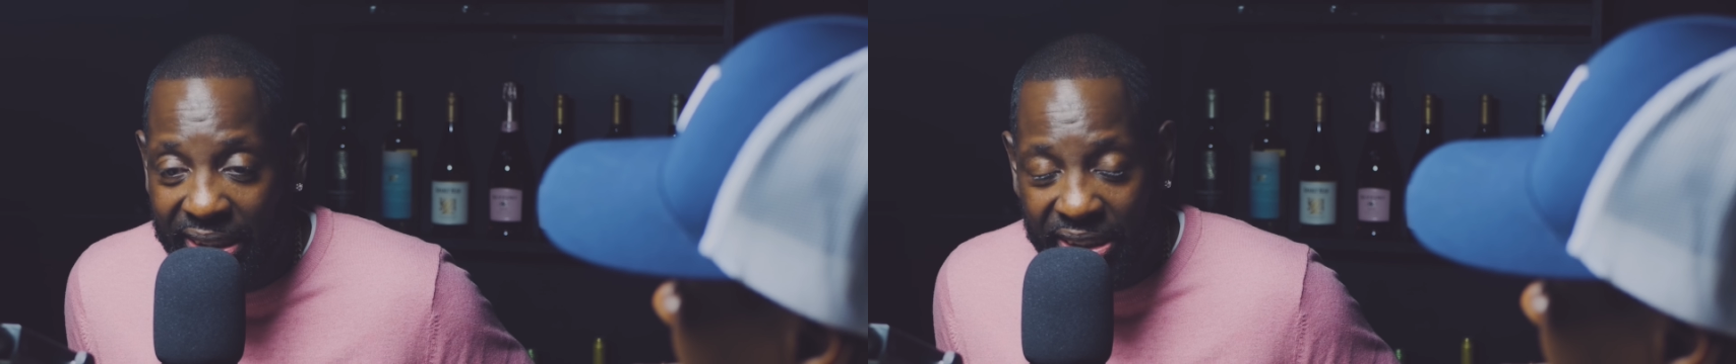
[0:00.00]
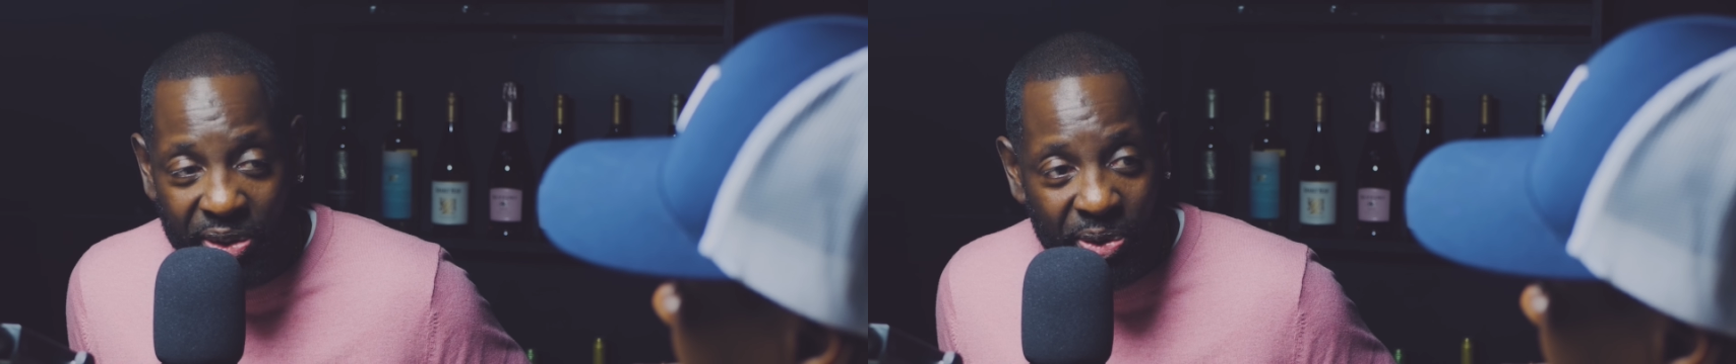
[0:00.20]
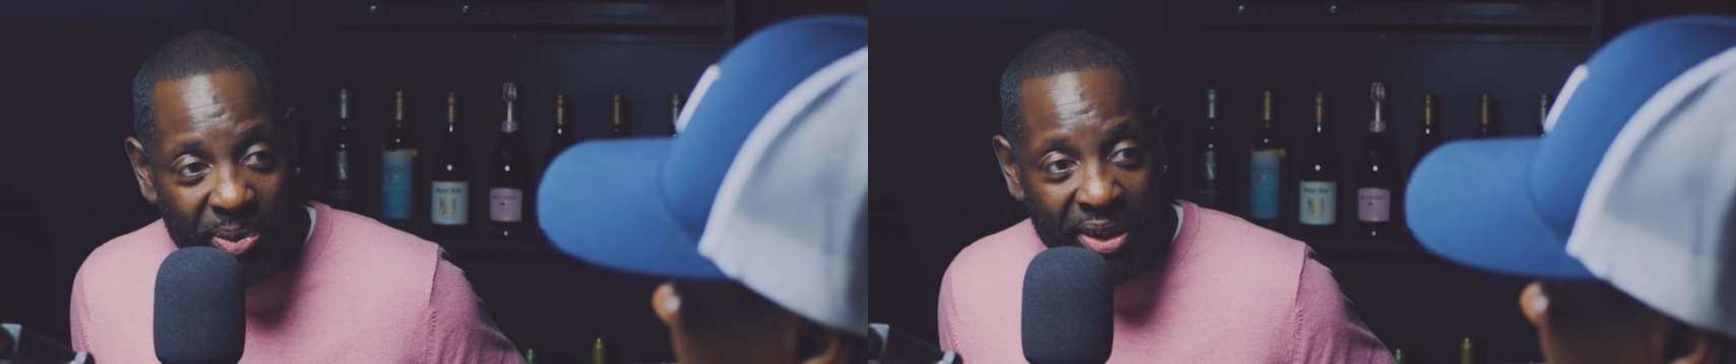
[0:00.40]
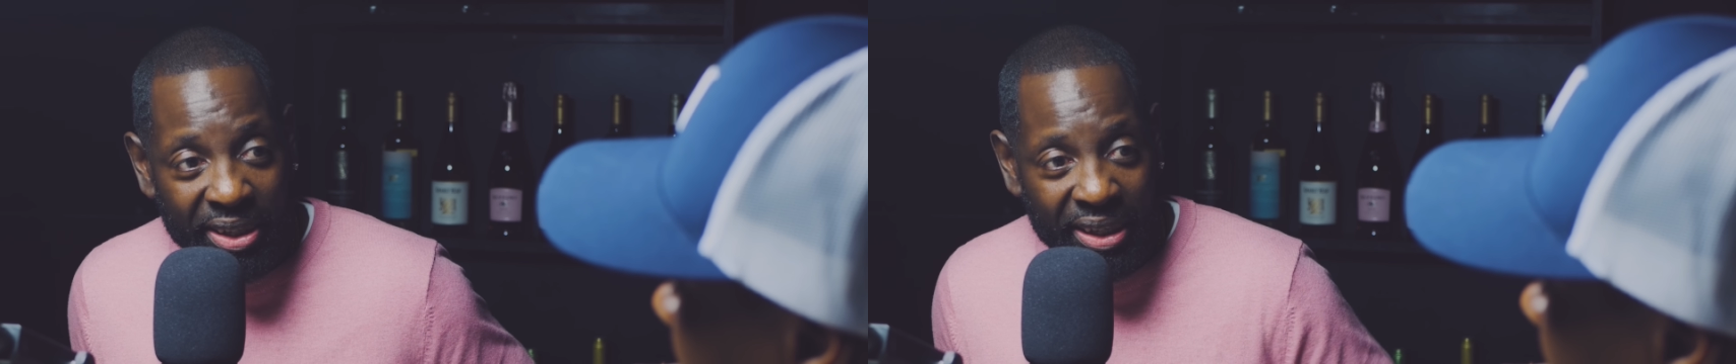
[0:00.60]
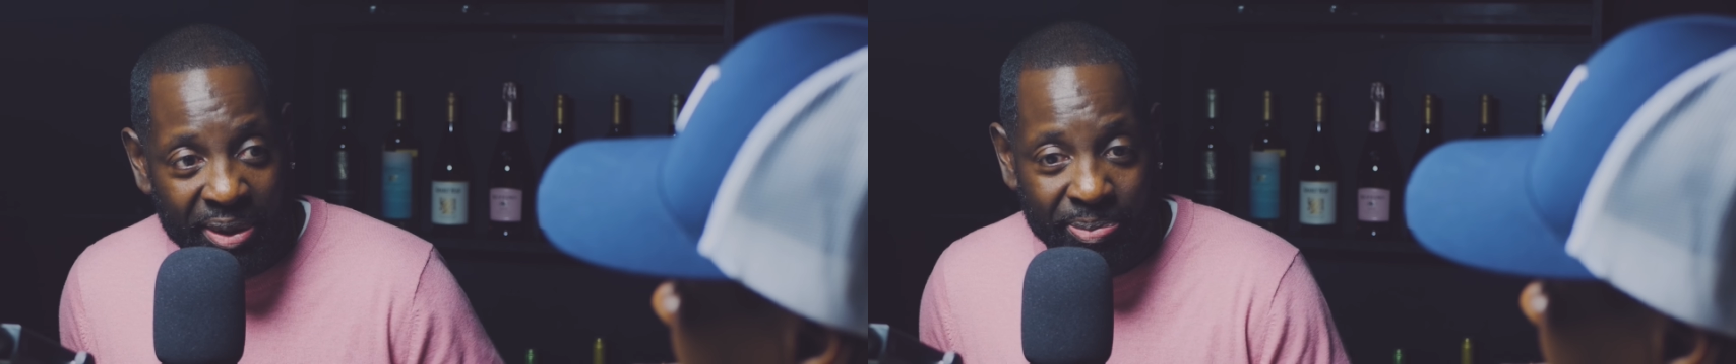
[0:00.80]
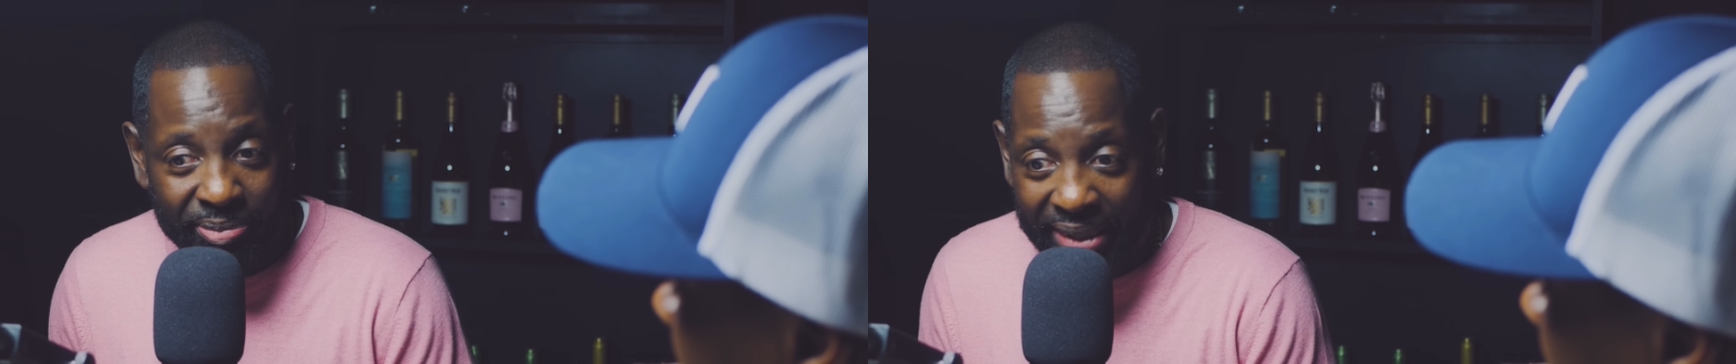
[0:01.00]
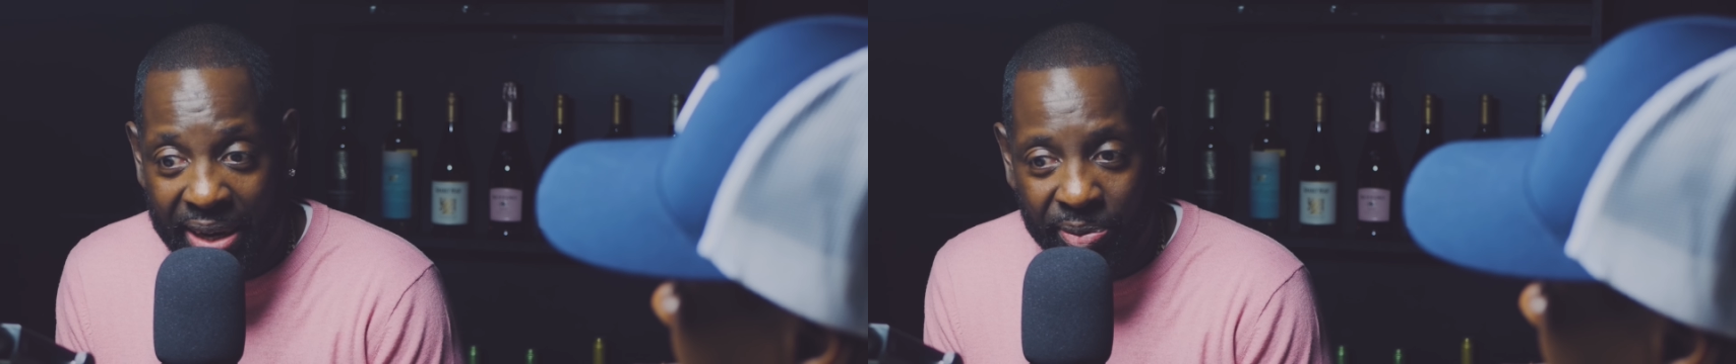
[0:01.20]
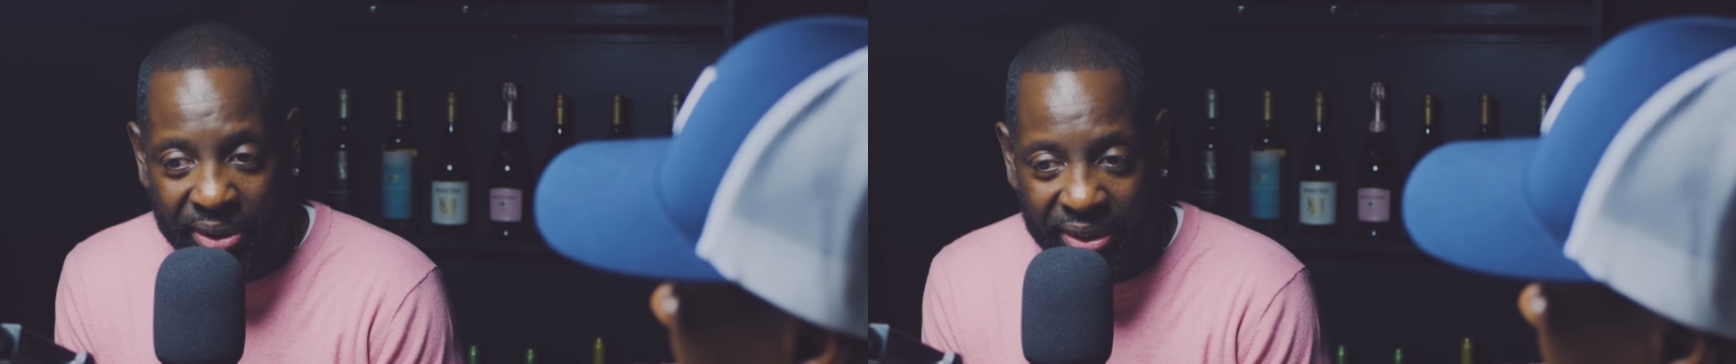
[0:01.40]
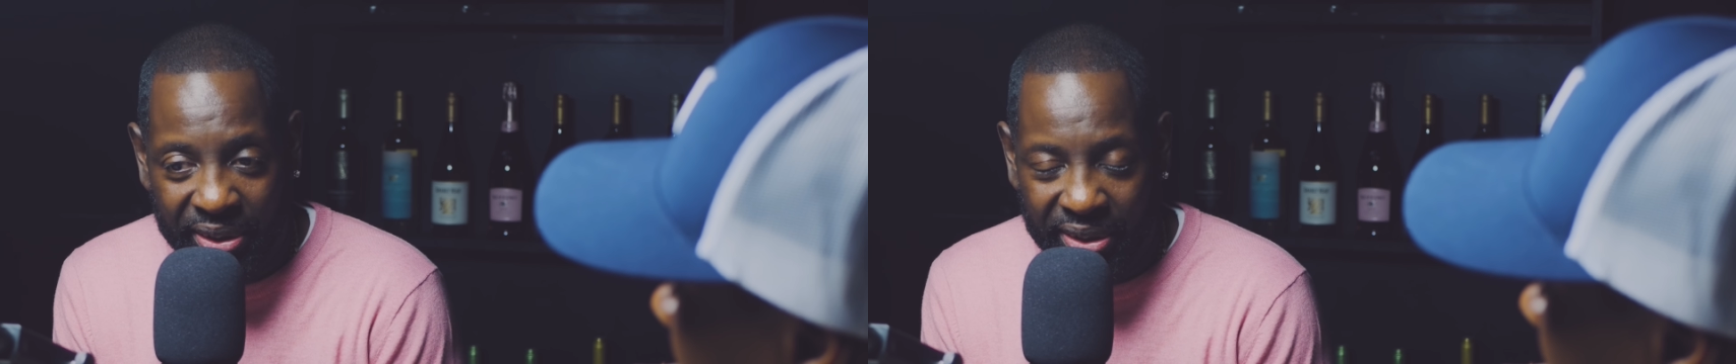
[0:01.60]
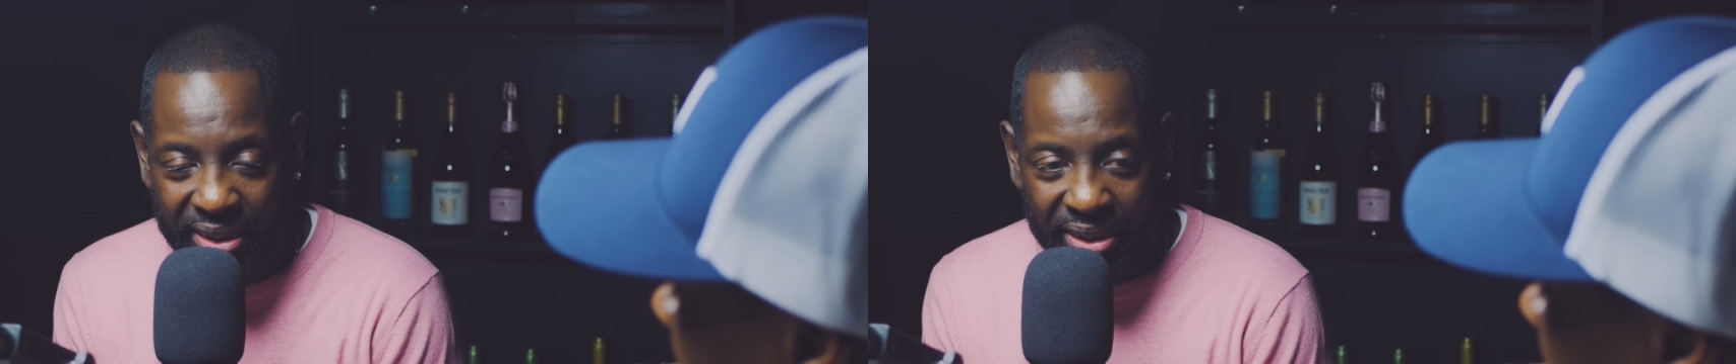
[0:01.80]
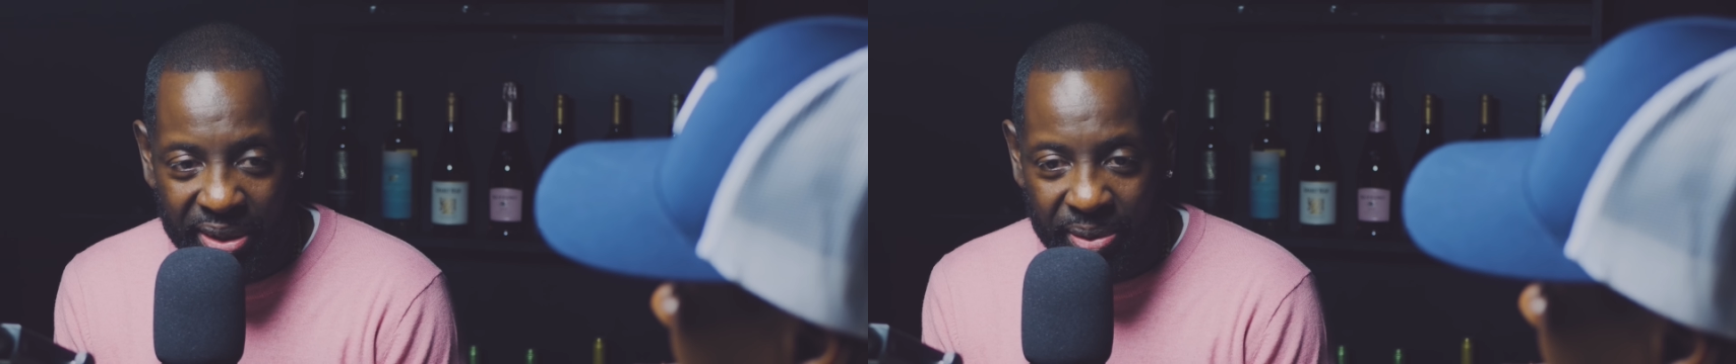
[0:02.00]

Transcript: not told me that was